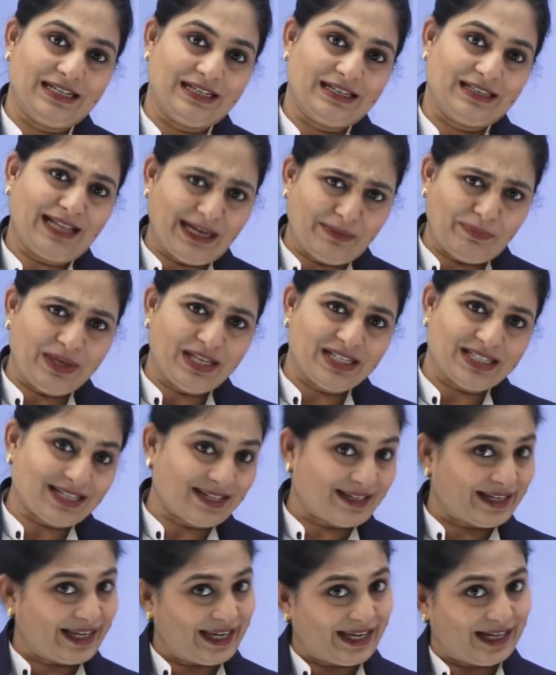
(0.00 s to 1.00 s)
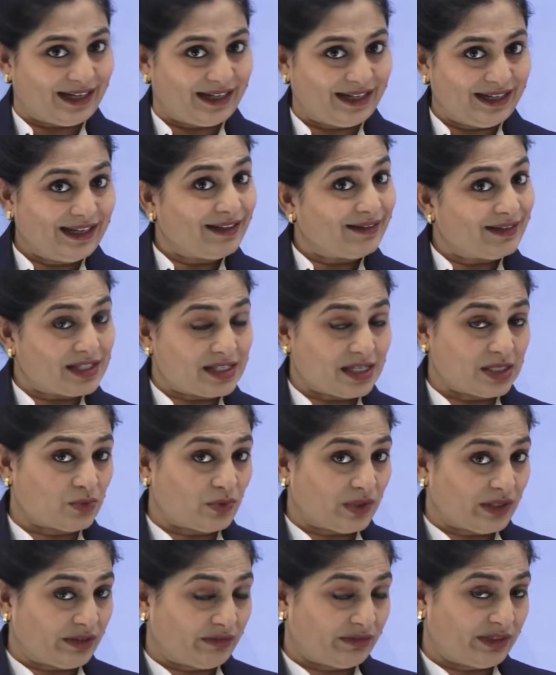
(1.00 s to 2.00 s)
That means again, this is
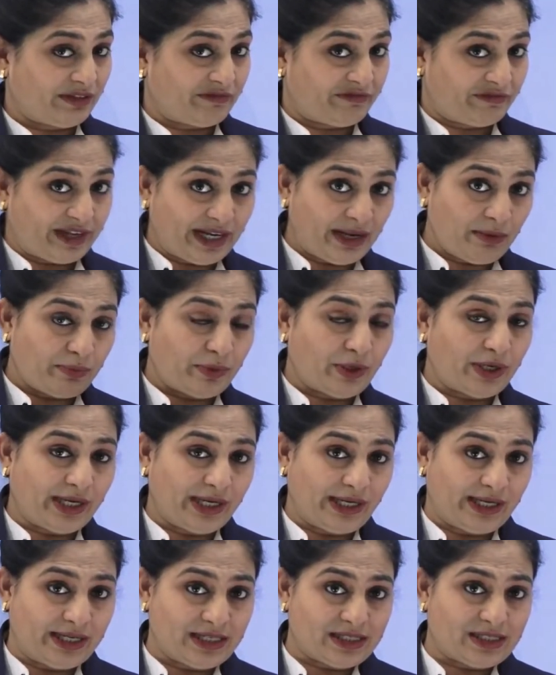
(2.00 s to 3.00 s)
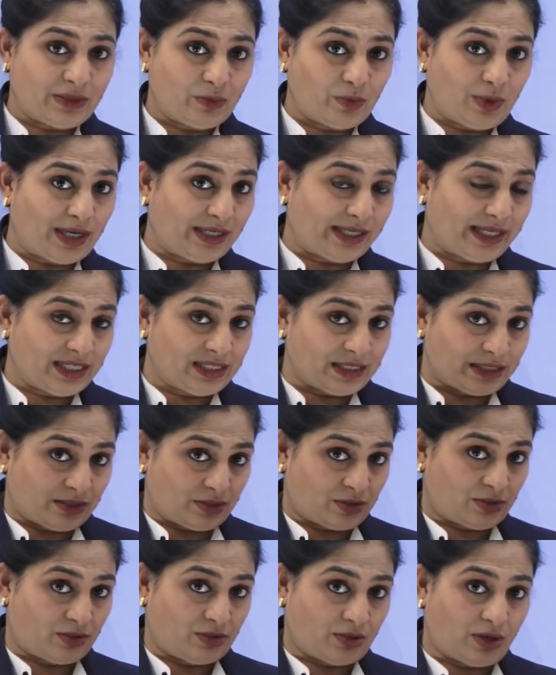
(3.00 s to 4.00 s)
one of the very important disadvantage. It
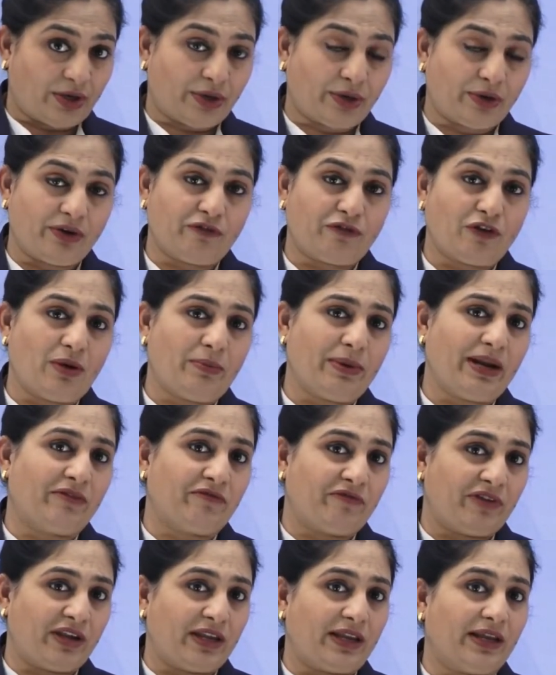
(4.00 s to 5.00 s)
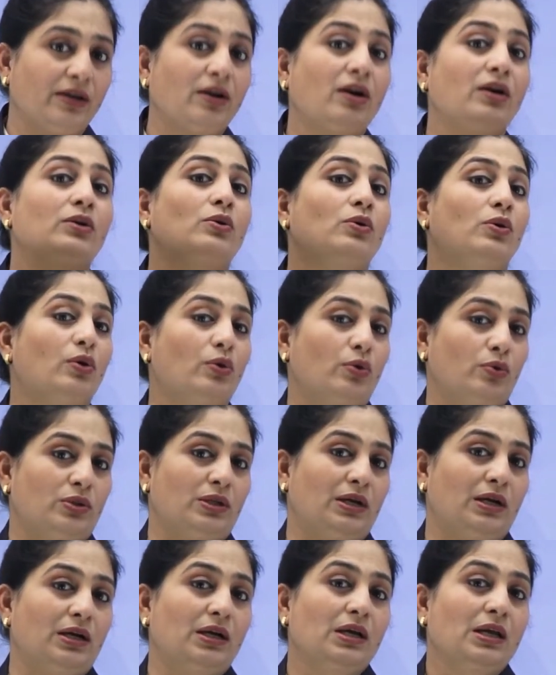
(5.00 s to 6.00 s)
is not uniform and we cannot go to
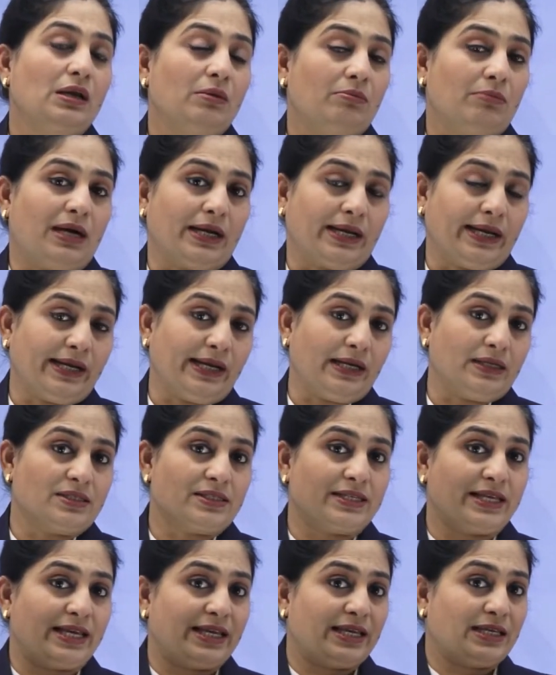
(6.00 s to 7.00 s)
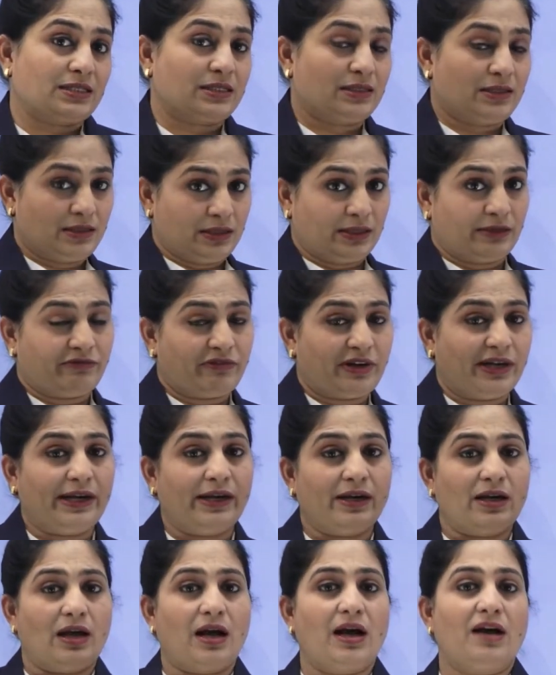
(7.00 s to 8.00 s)
the market and say, yes,
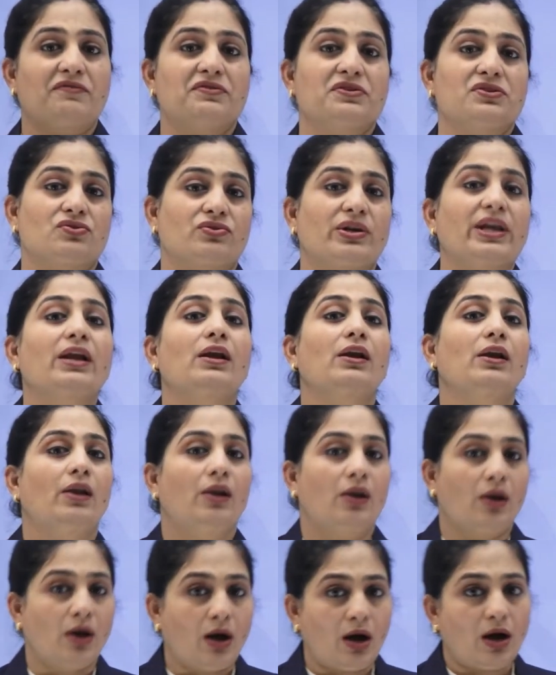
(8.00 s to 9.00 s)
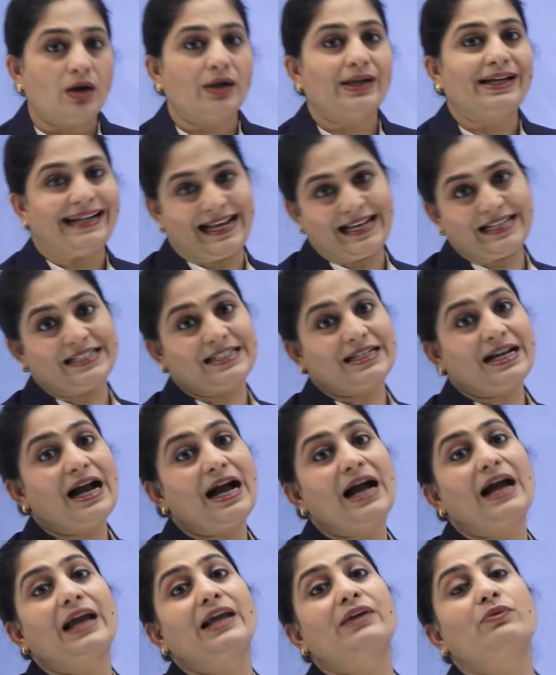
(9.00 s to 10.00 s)
1.5 string long desk
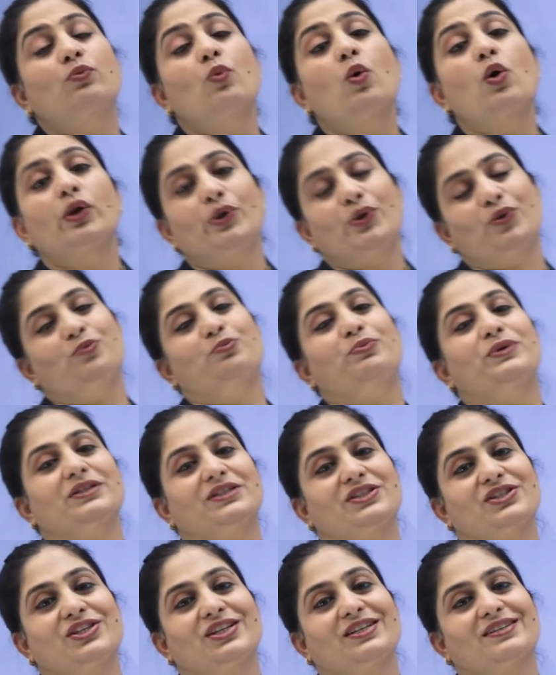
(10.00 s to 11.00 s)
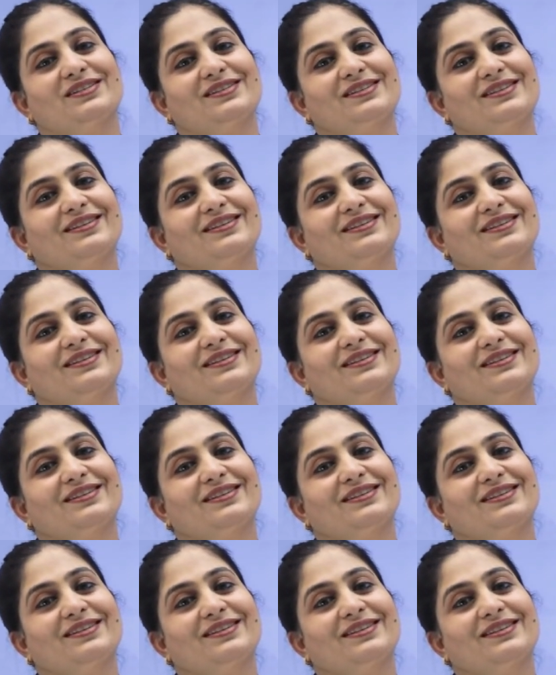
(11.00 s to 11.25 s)
I want to purchase.